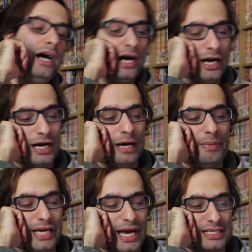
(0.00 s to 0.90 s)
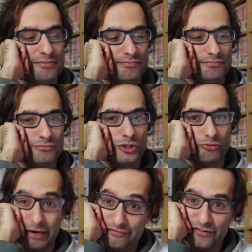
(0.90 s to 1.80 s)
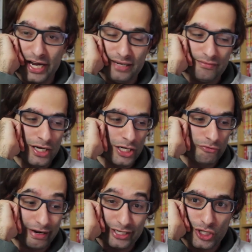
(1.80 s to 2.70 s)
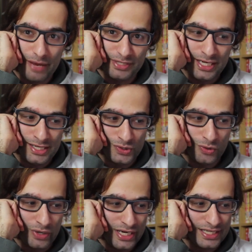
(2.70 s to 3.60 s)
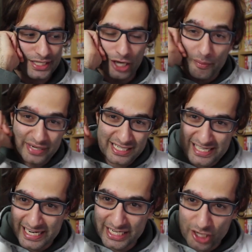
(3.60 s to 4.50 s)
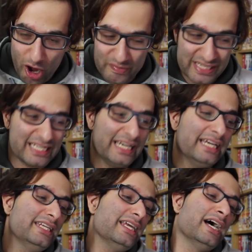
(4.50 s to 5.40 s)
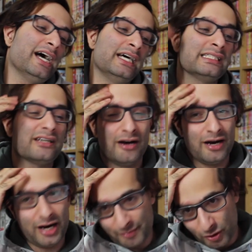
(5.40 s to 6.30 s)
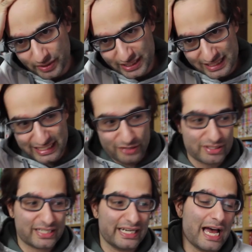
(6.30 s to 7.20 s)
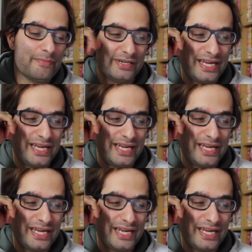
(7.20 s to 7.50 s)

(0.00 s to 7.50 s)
But yeah, great fight, great chapter as always. Yami's in, and I'm hoping to see what's going to happen